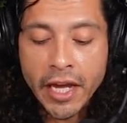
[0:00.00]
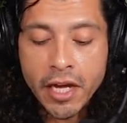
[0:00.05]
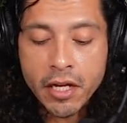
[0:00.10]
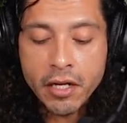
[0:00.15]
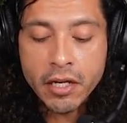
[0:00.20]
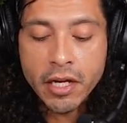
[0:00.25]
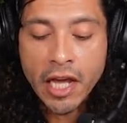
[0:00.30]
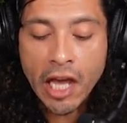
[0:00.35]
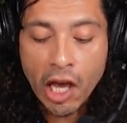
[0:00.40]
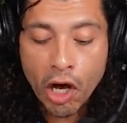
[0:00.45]

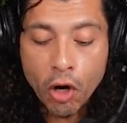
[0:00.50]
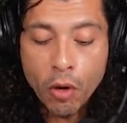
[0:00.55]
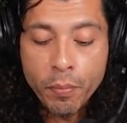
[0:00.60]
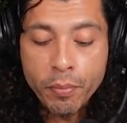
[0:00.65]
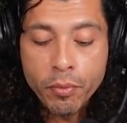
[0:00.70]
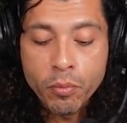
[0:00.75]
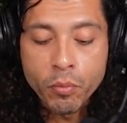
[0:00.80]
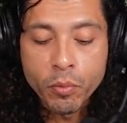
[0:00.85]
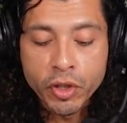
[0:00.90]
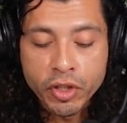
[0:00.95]
can
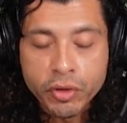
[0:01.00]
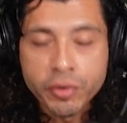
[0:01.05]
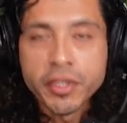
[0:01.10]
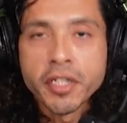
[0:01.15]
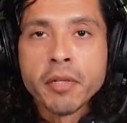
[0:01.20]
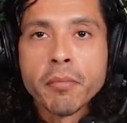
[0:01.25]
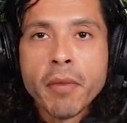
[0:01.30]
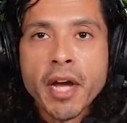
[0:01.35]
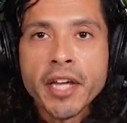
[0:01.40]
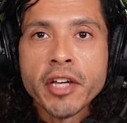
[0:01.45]
help
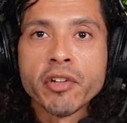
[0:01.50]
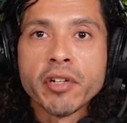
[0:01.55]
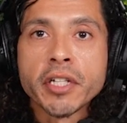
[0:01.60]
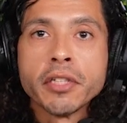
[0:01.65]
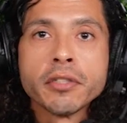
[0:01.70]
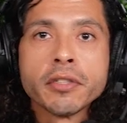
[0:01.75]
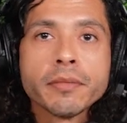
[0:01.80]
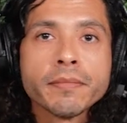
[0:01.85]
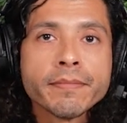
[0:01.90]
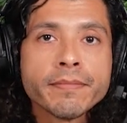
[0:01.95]
with treating
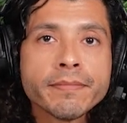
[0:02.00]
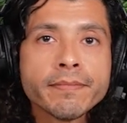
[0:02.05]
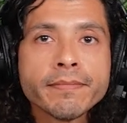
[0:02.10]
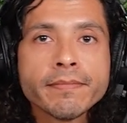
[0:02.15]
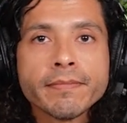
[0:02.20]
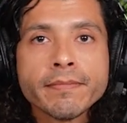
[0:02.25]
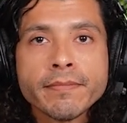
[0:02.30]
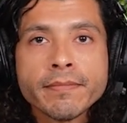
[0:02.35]
migraines.